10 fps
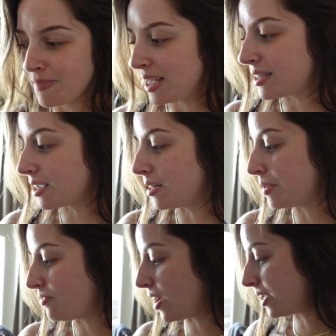It's gonna
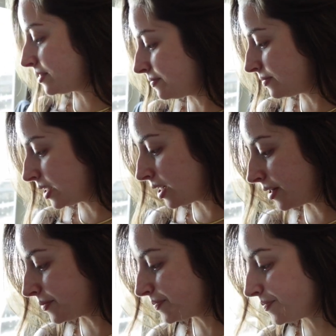be fine, you
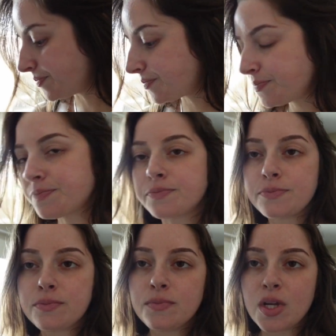know?
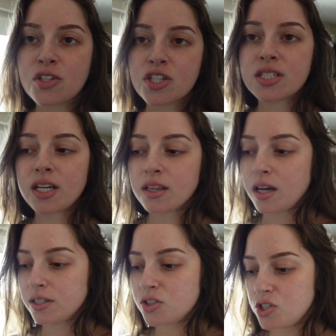Just ate
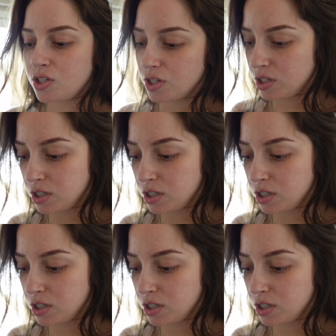lunch.